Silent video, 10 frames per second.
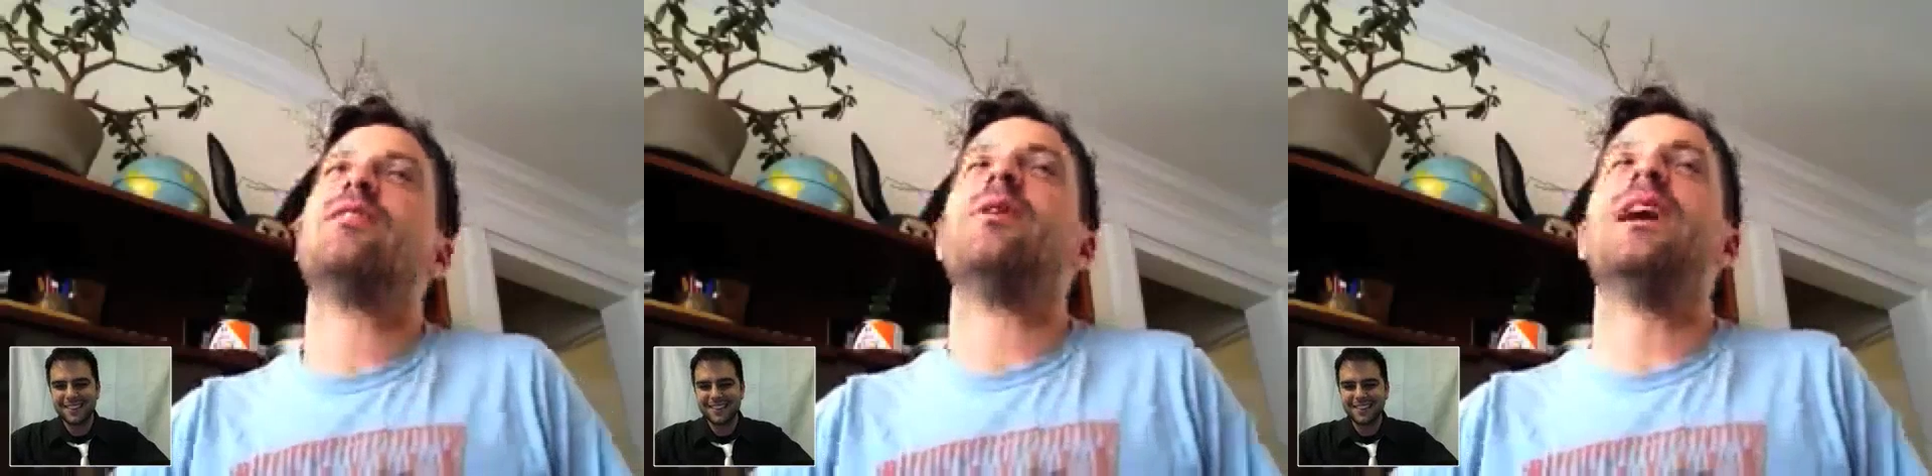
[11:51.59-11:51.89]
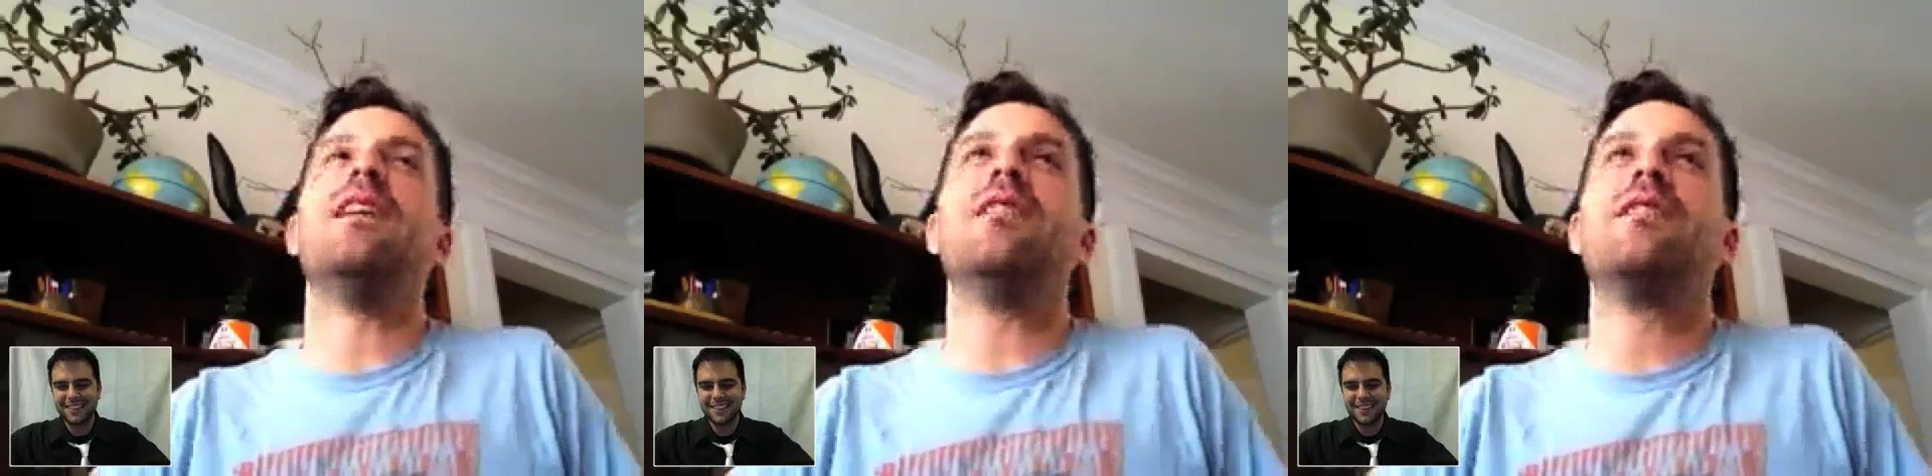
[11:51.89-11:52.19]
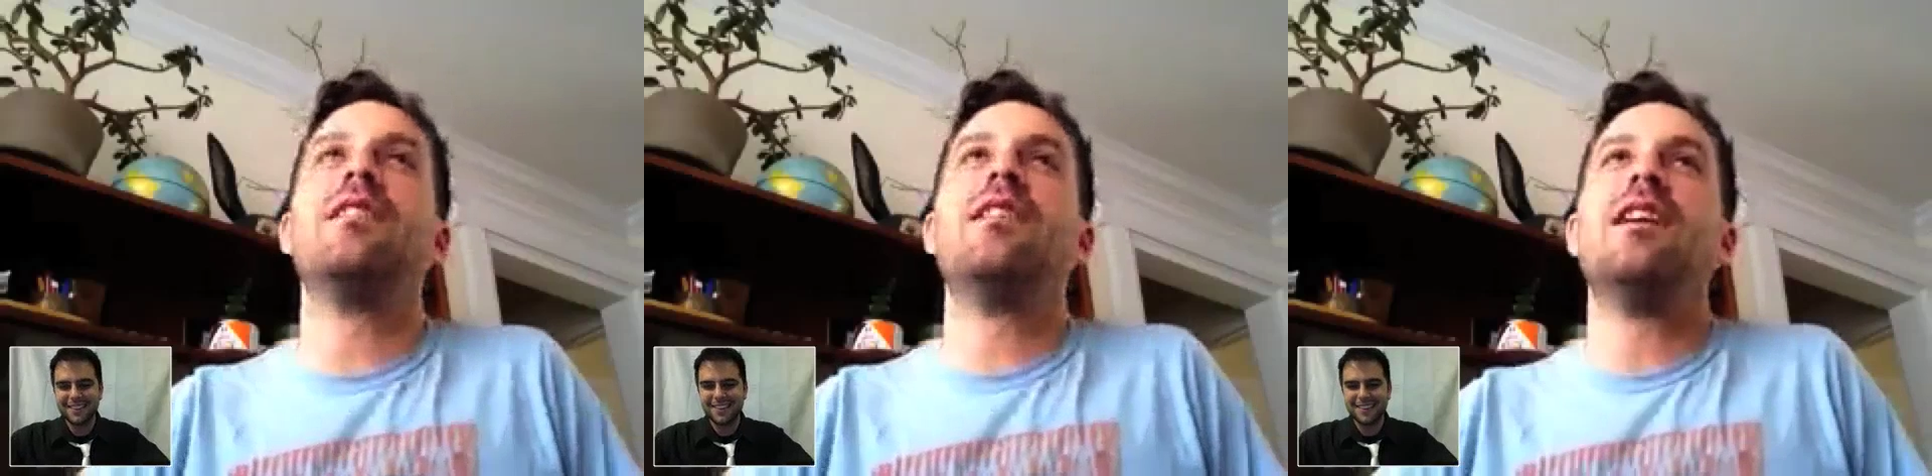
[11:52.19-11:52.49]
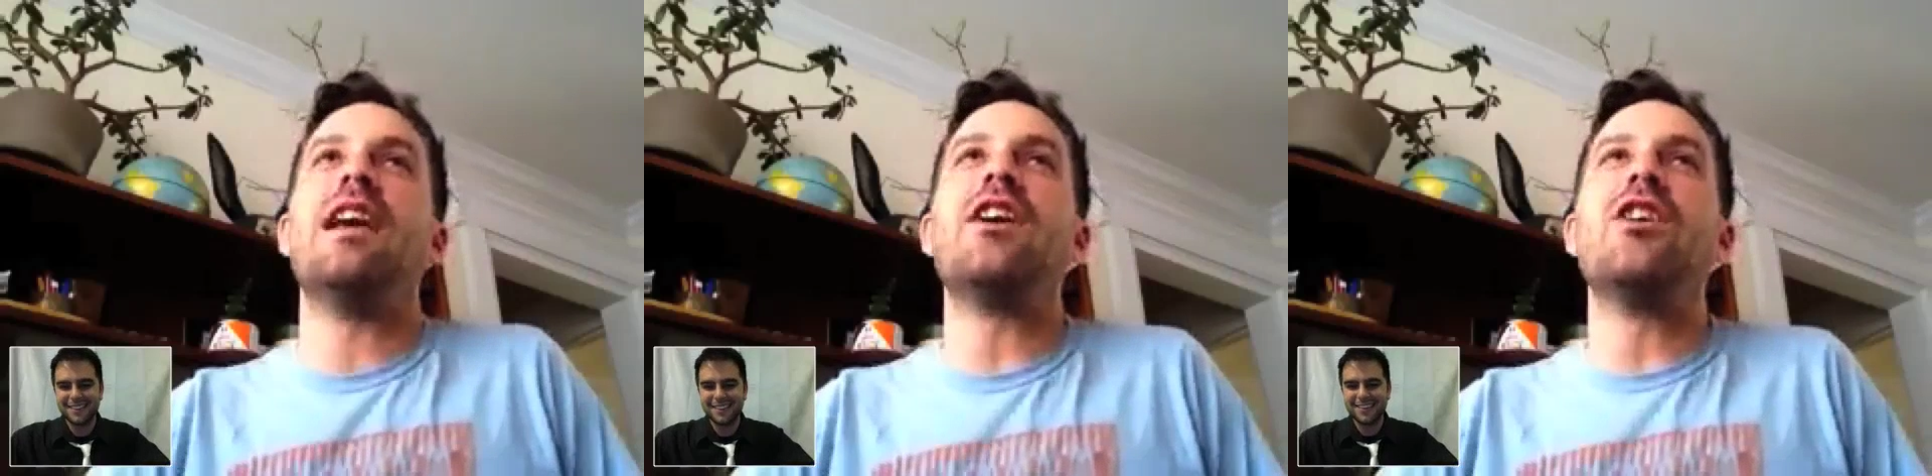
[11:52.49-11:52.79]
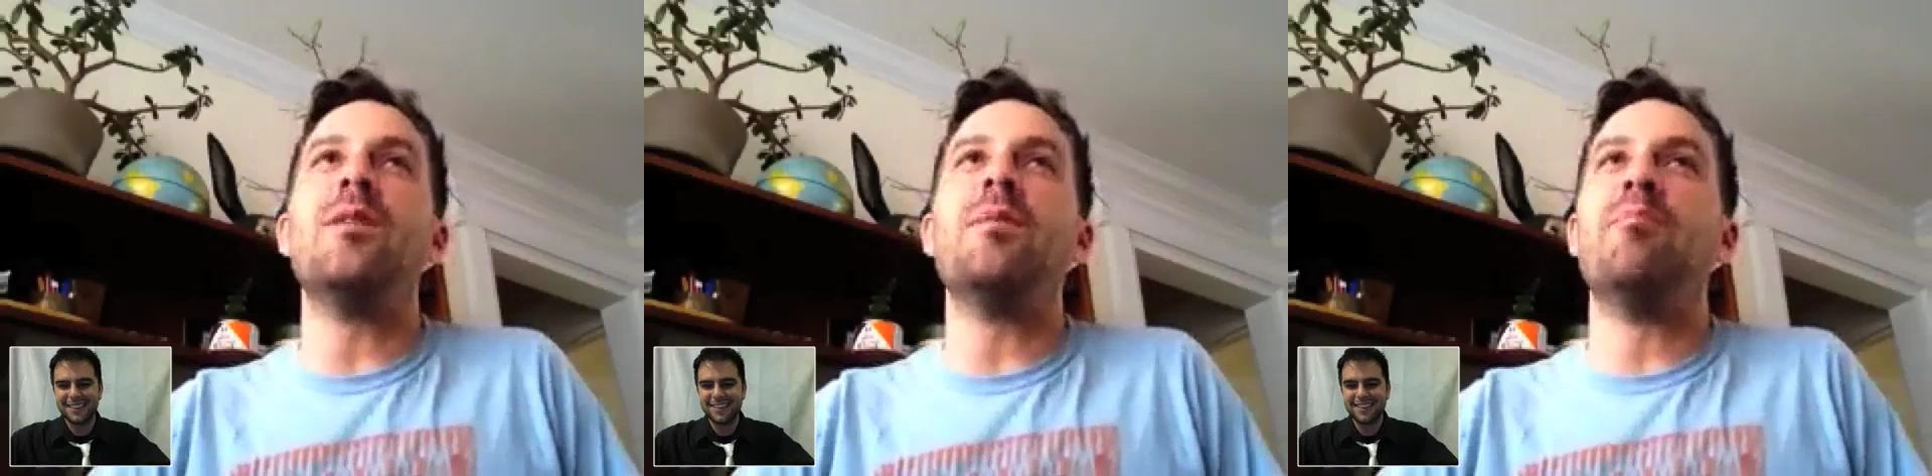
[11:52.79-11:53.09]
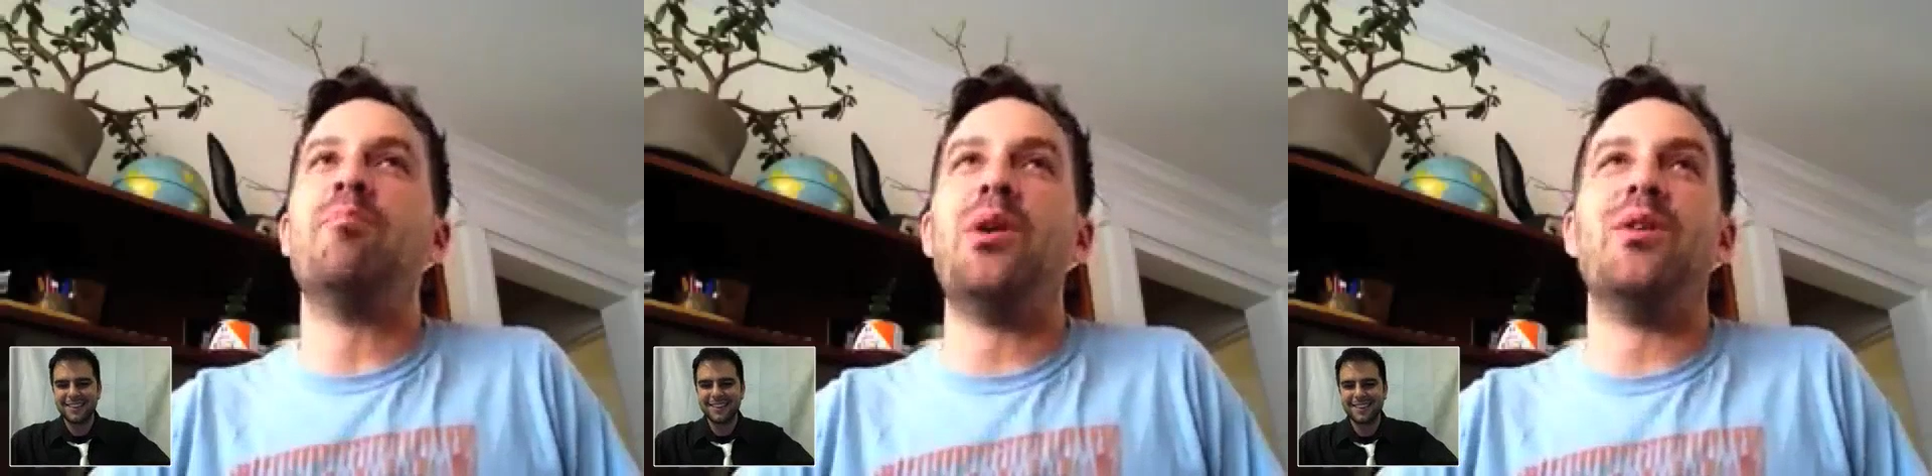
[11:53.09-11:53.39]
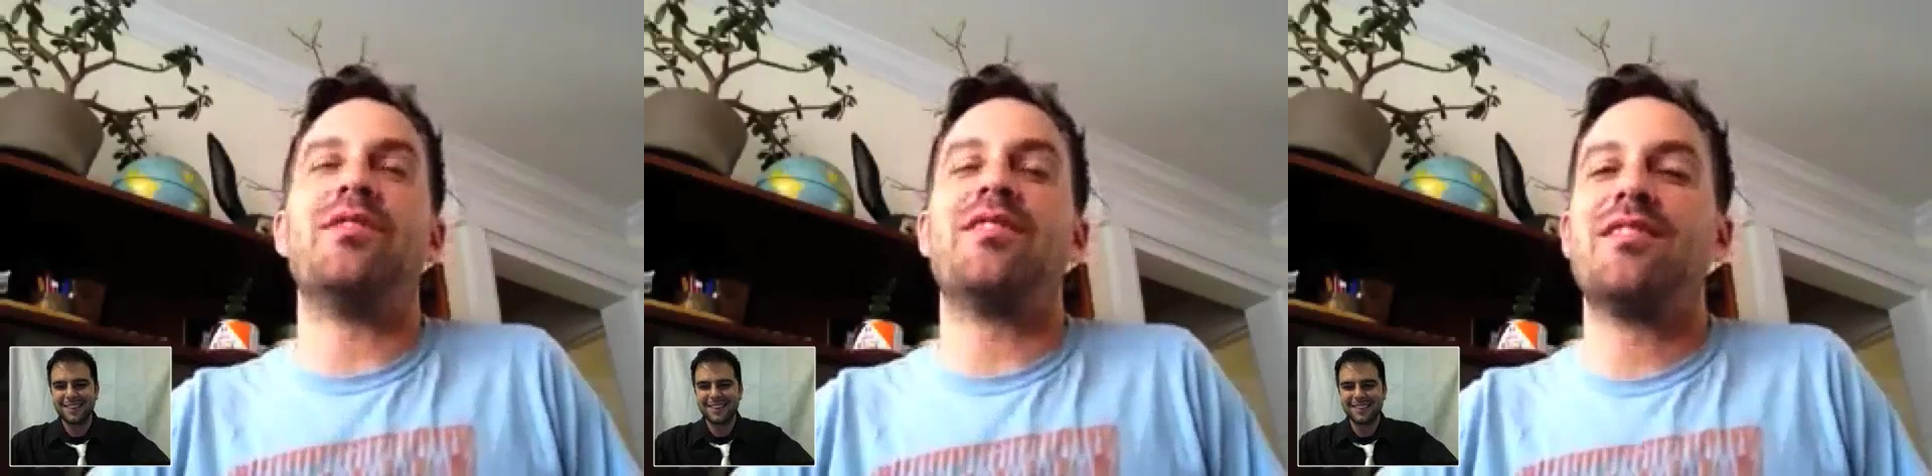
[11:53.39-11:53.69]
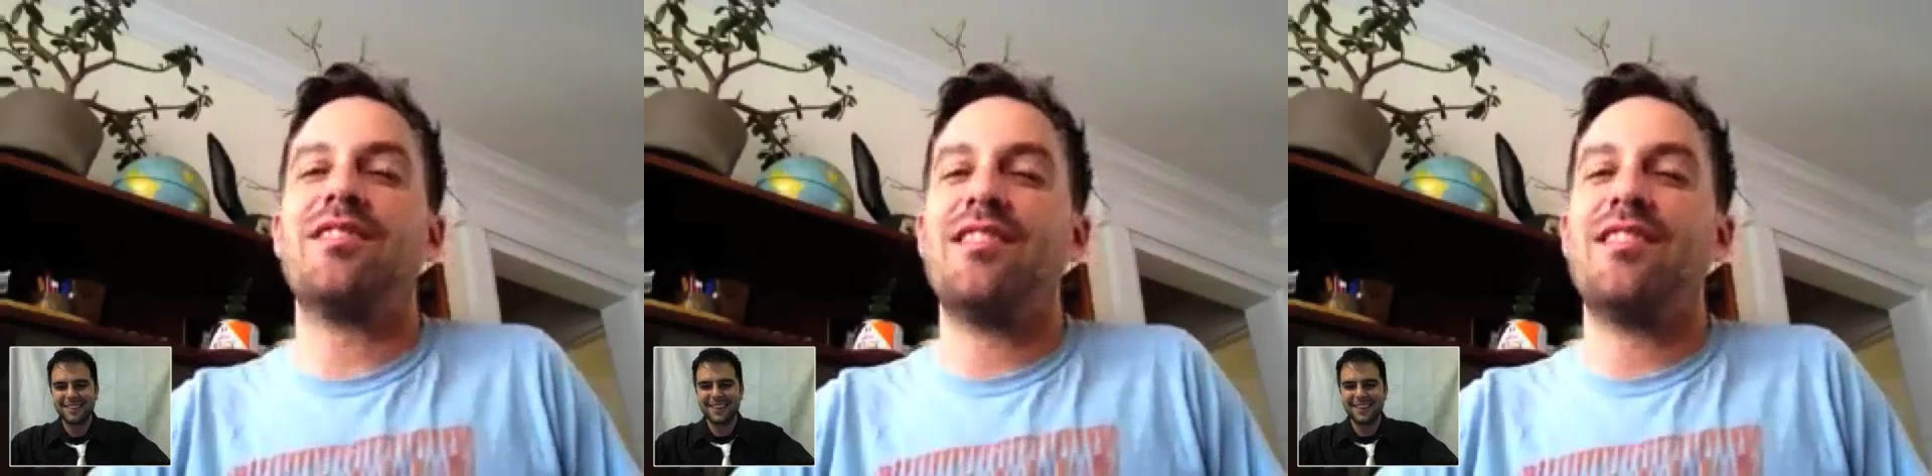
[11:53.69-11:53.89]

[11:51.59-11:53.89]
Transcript: Wow. It could have been both.